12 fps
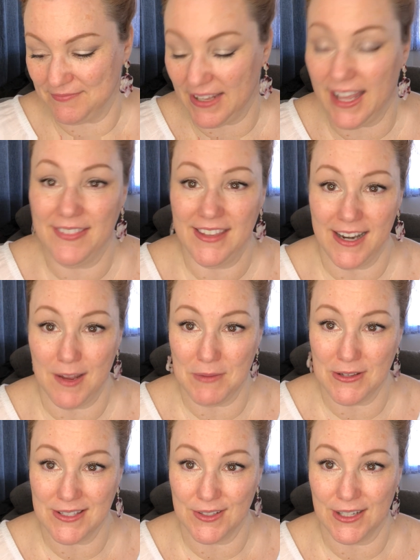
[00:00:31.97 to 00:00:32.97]
And then I'm
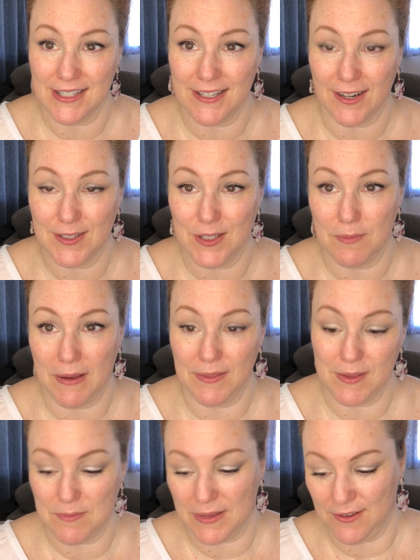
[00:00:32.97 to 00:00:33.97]
also going to talk to you about
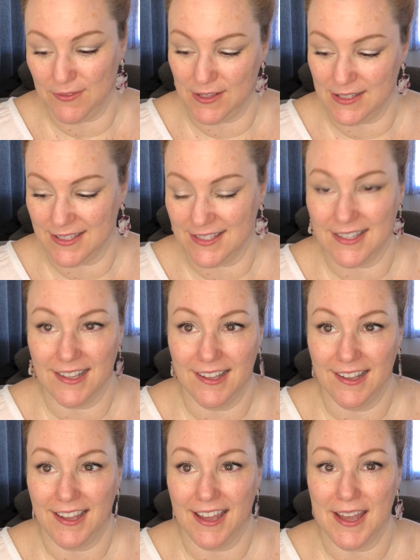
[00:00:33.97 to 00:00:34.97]
the benefits
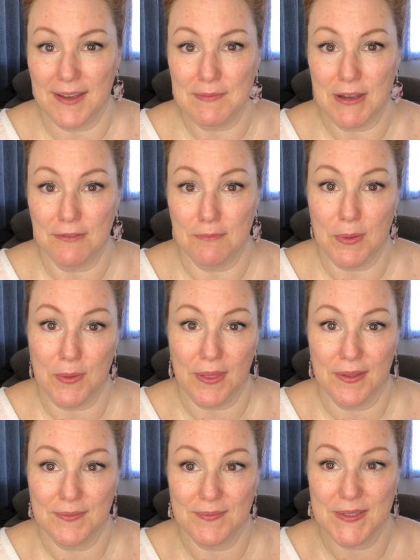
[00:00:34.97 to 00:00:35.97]
of both.
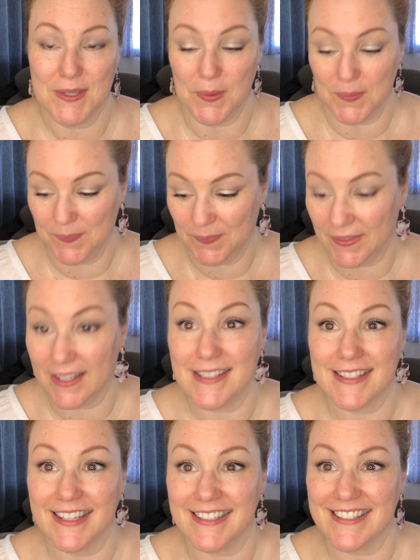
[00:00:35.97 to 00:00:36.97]
So let's
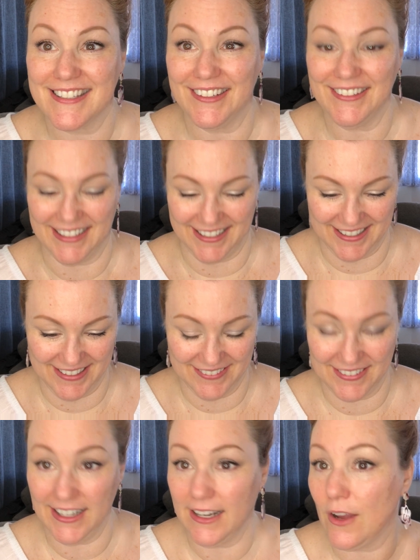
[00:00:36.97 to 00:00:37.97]
get started,
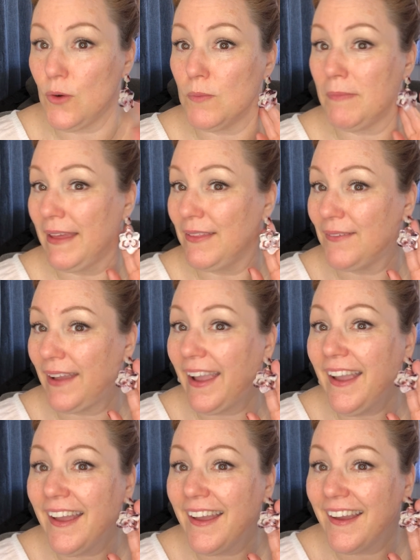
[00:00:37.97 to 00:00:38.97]
right? Oh, by the way,
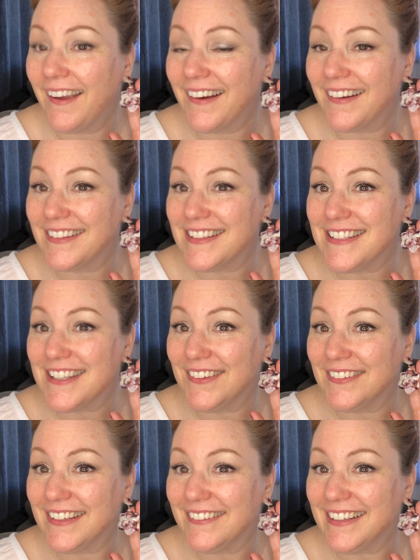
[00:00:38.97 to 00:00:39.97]
look at these
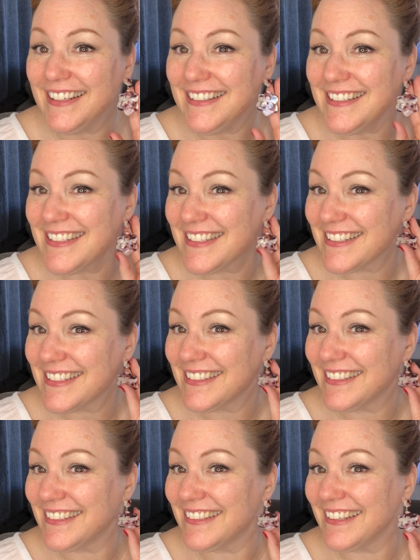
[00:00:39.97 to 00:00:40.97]
cute earrings.
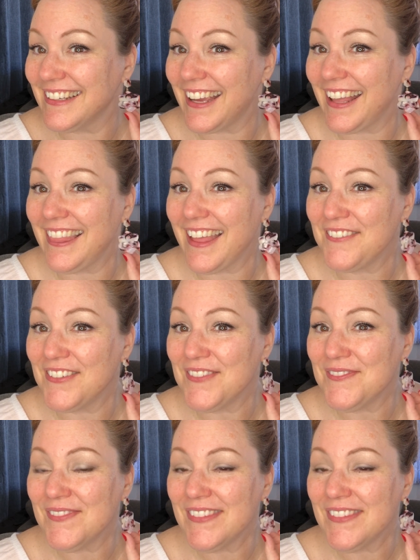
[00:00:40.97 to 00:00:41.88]
I love them.